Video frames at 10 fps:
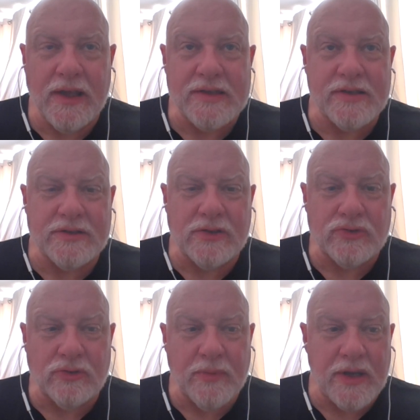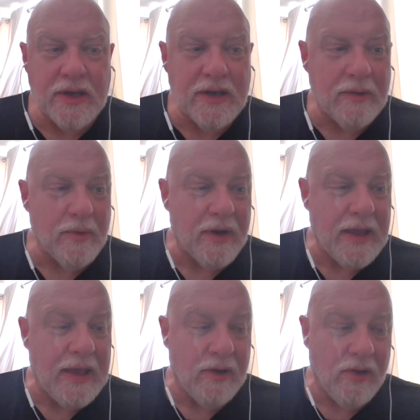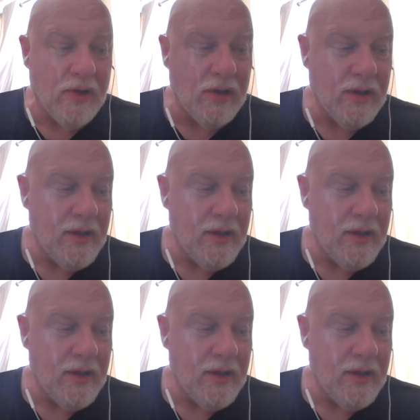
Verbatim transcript: as a social media network at all.